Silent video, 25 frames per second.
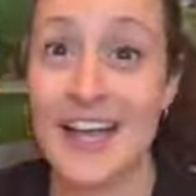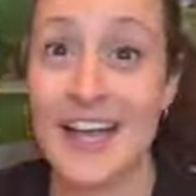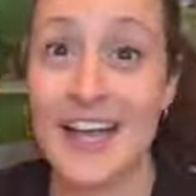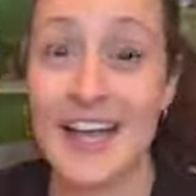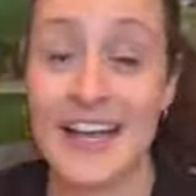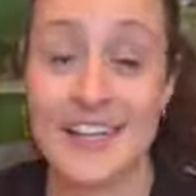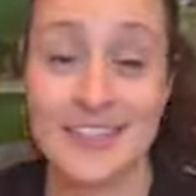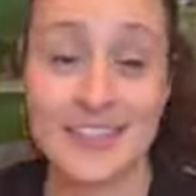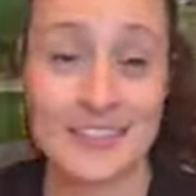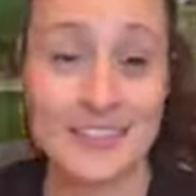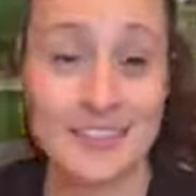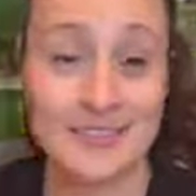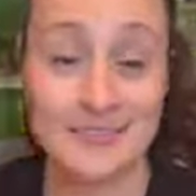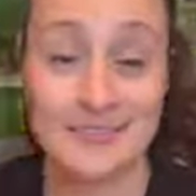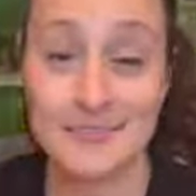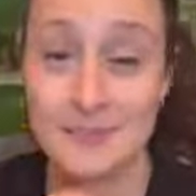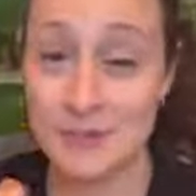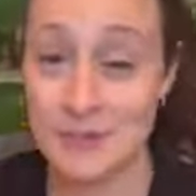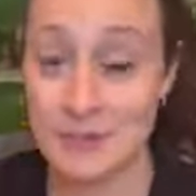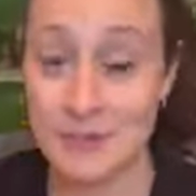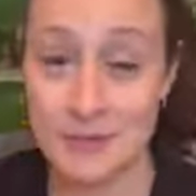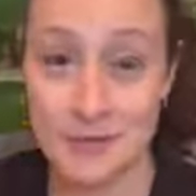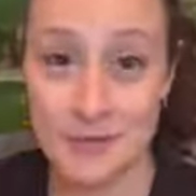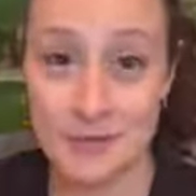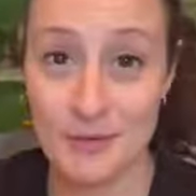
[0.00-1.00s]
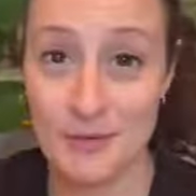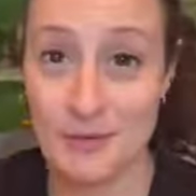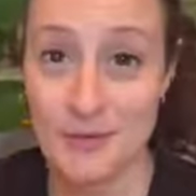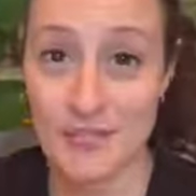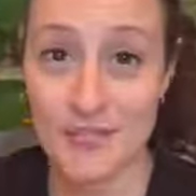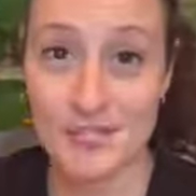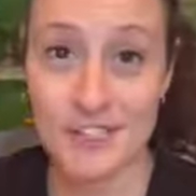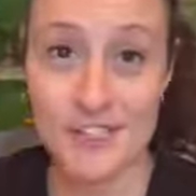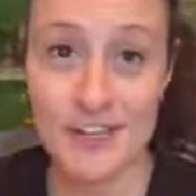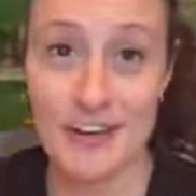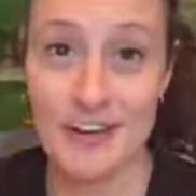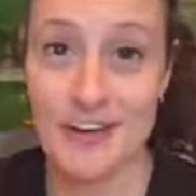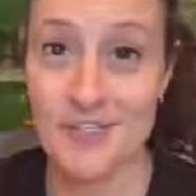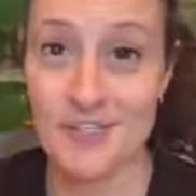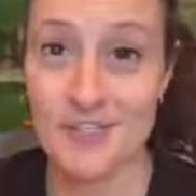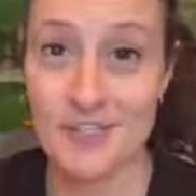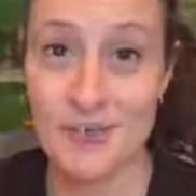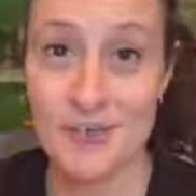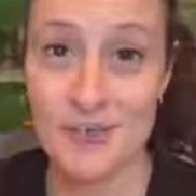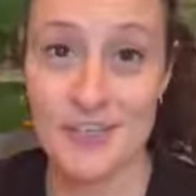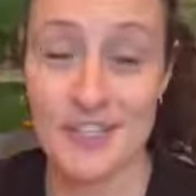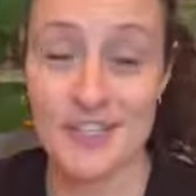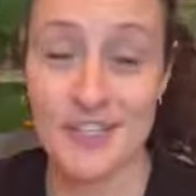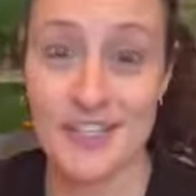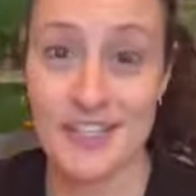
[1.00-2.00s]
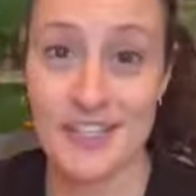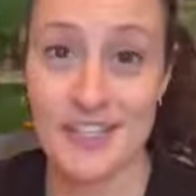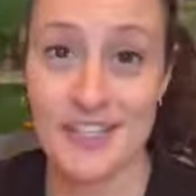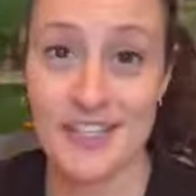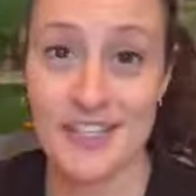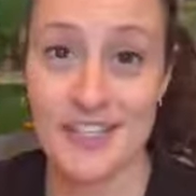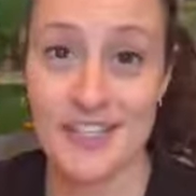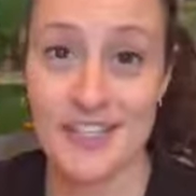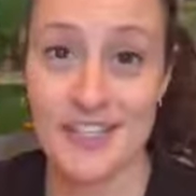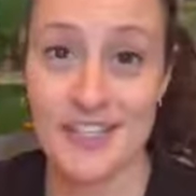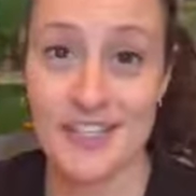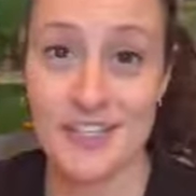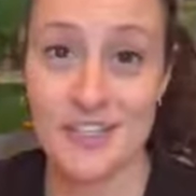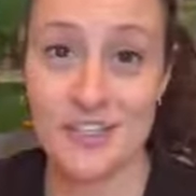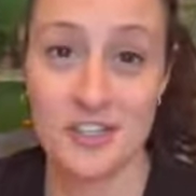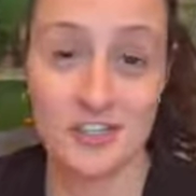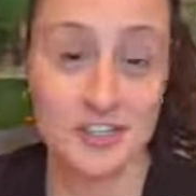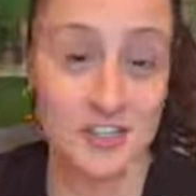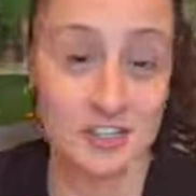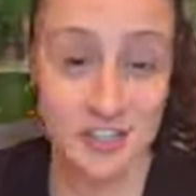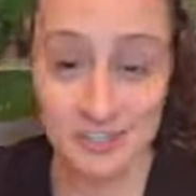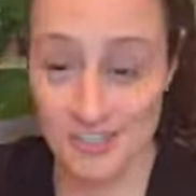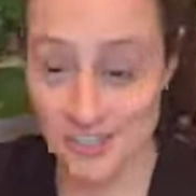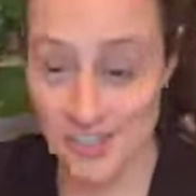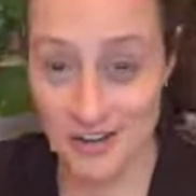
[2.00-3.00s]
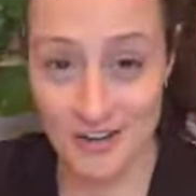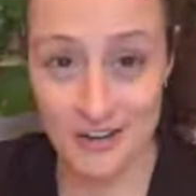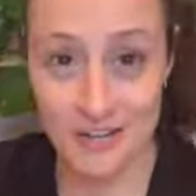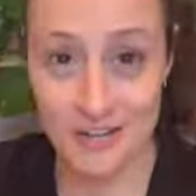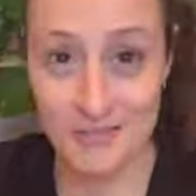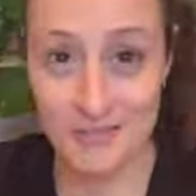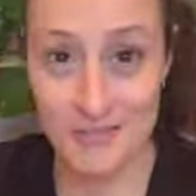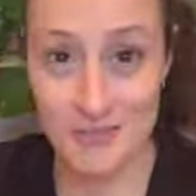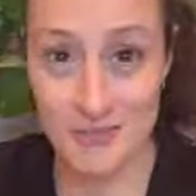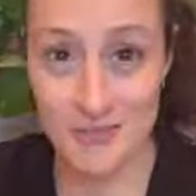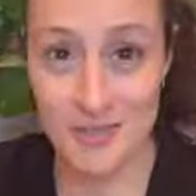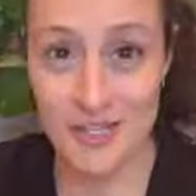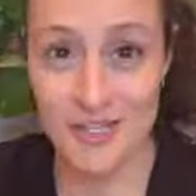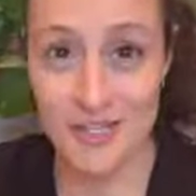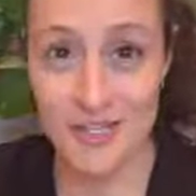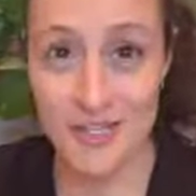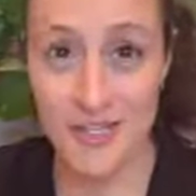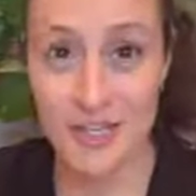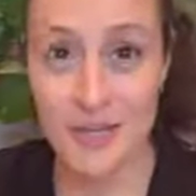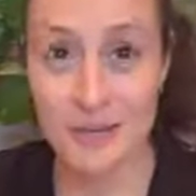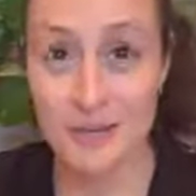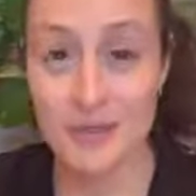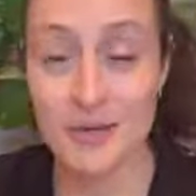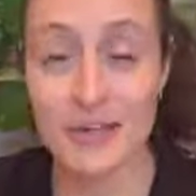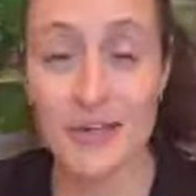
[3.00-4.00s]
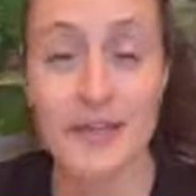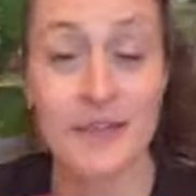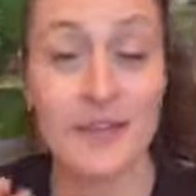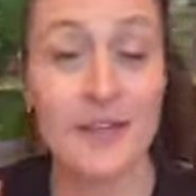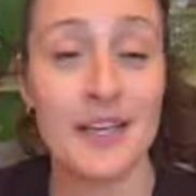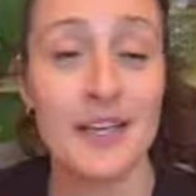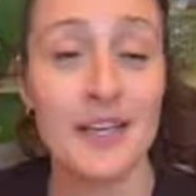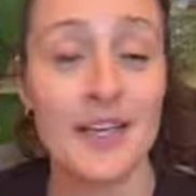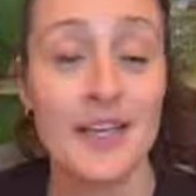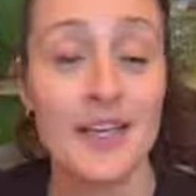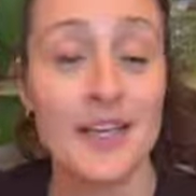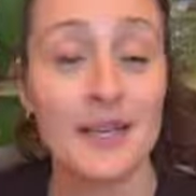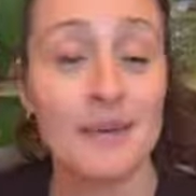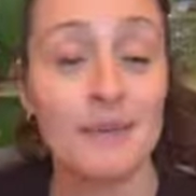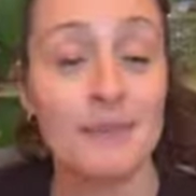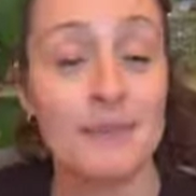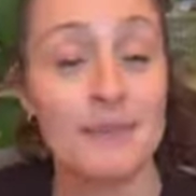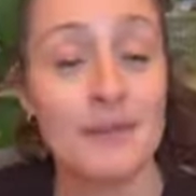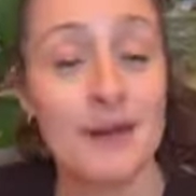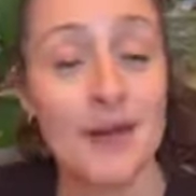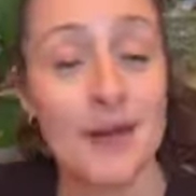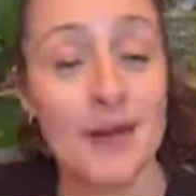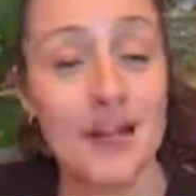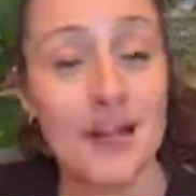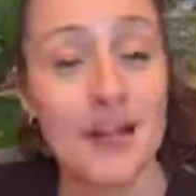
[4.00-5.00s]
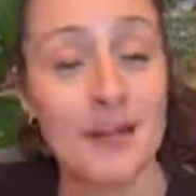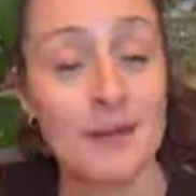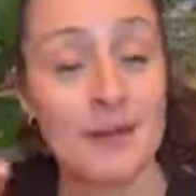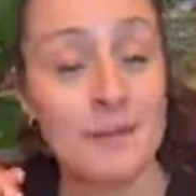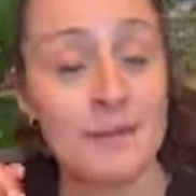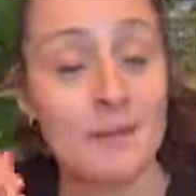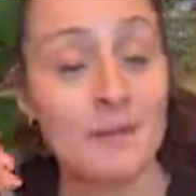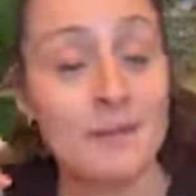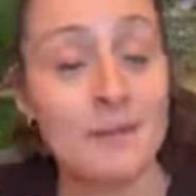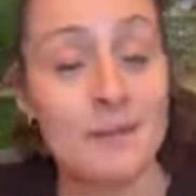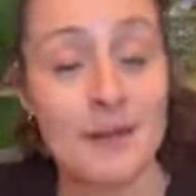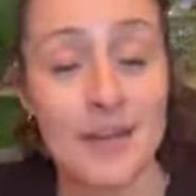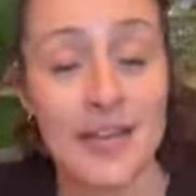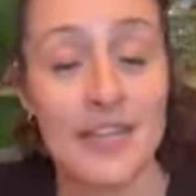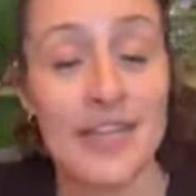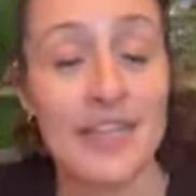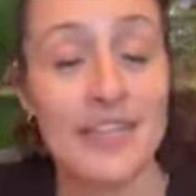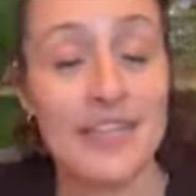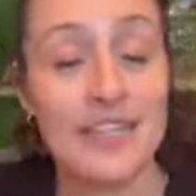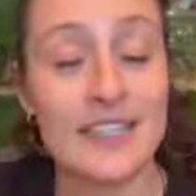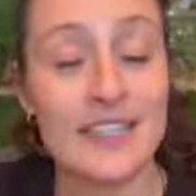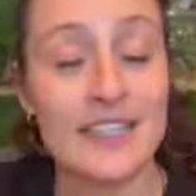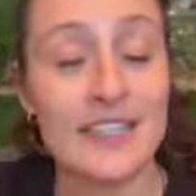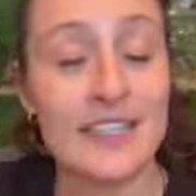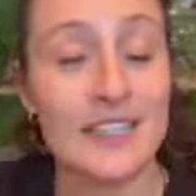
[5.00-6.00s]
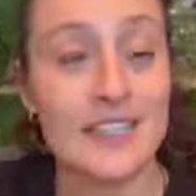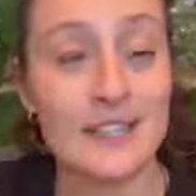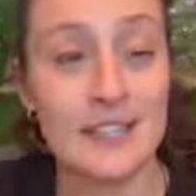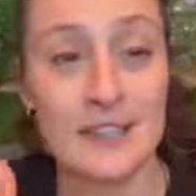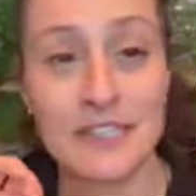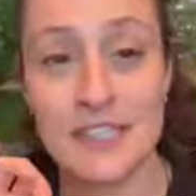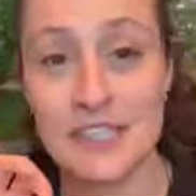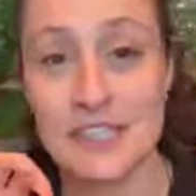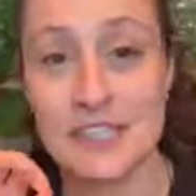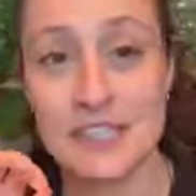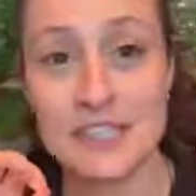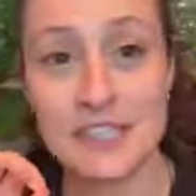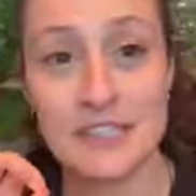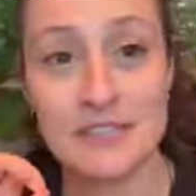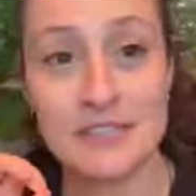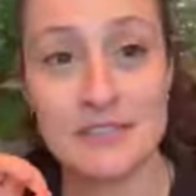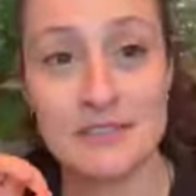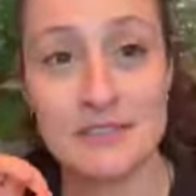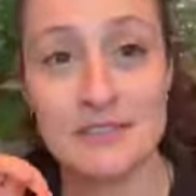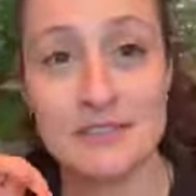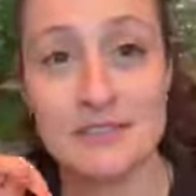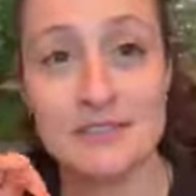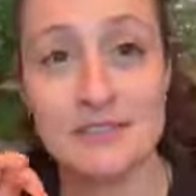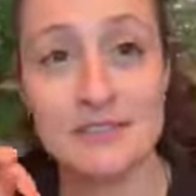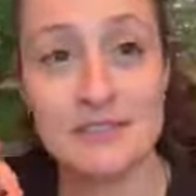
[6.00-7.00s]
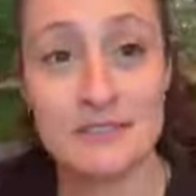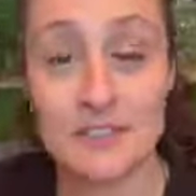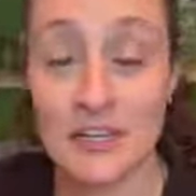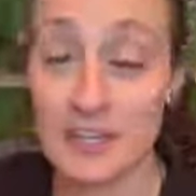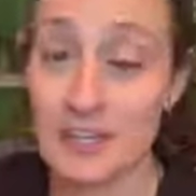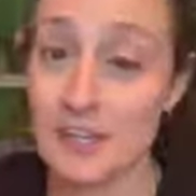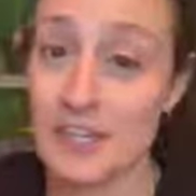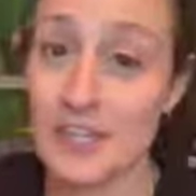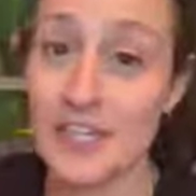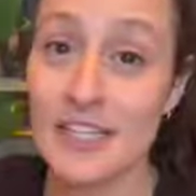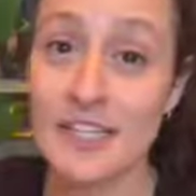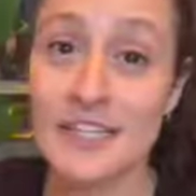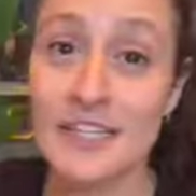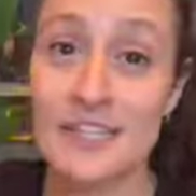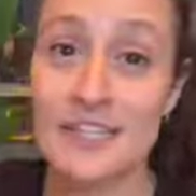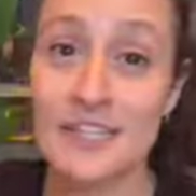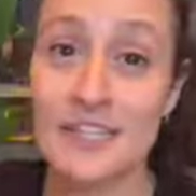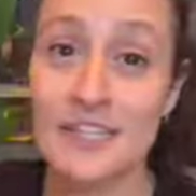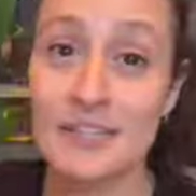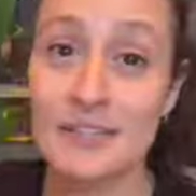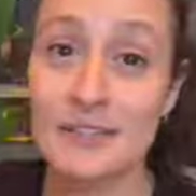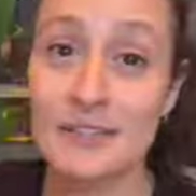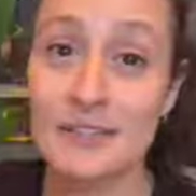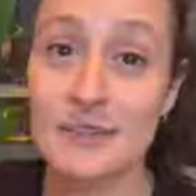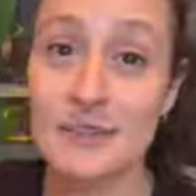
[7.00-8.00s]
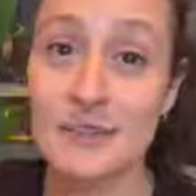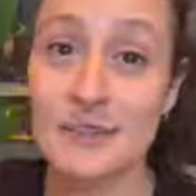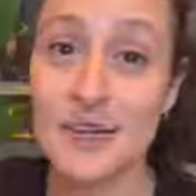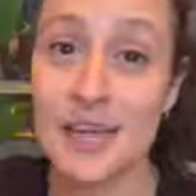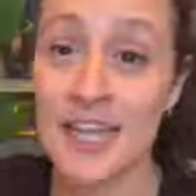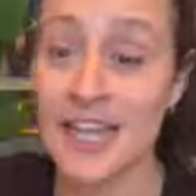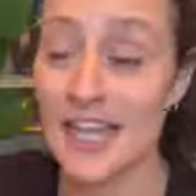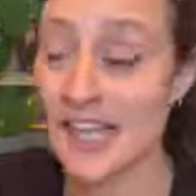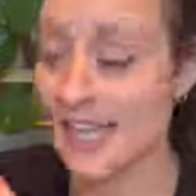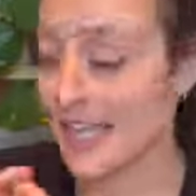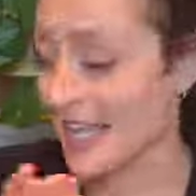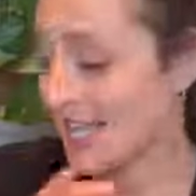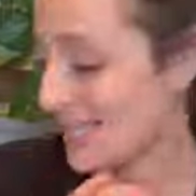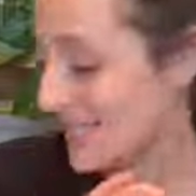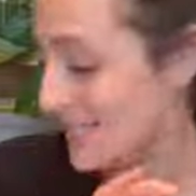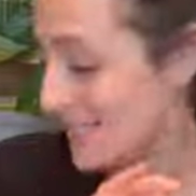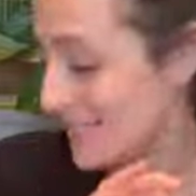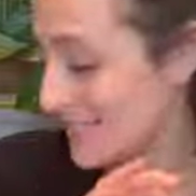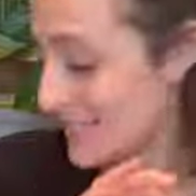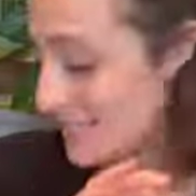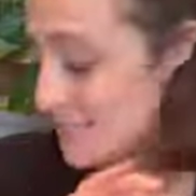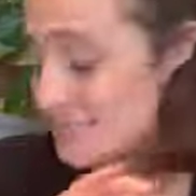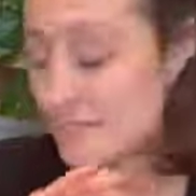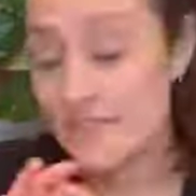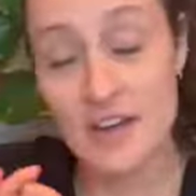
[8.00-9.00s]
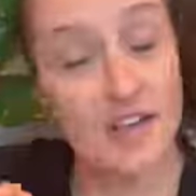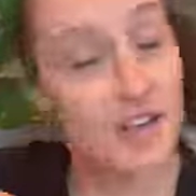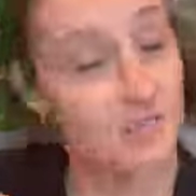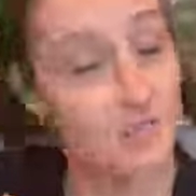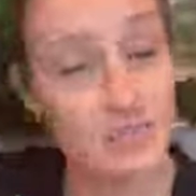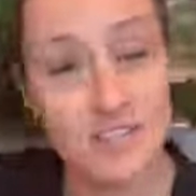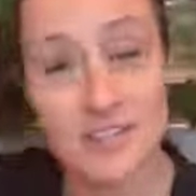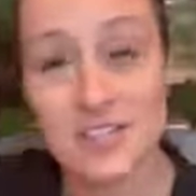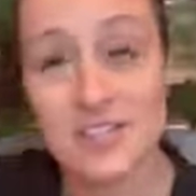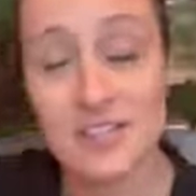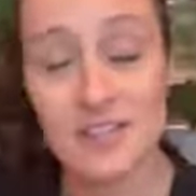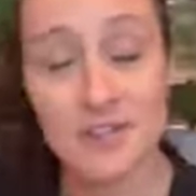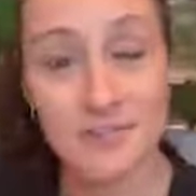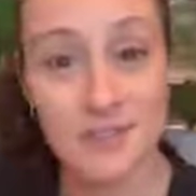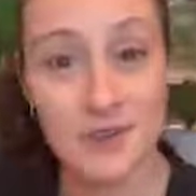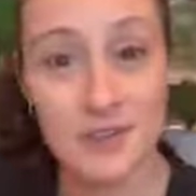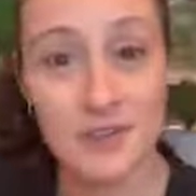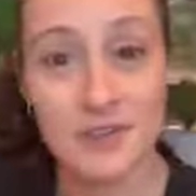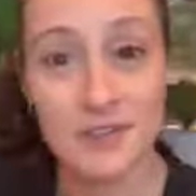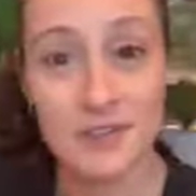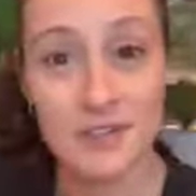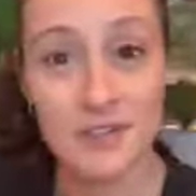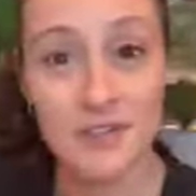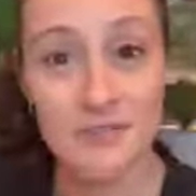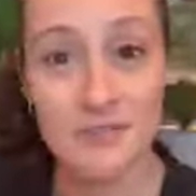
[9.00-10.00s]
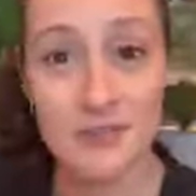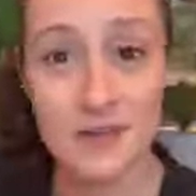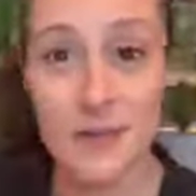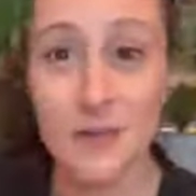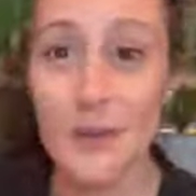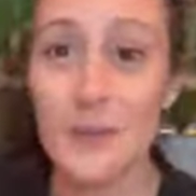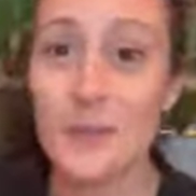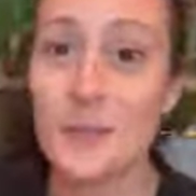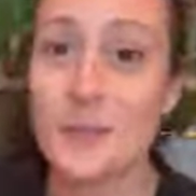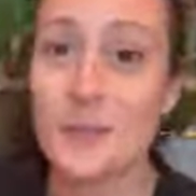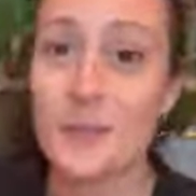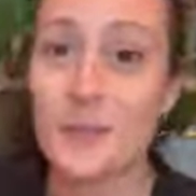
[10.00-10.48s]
I don't ever want to share information just to share information, but my brain is very analytical, and 5 just sounds better than 4.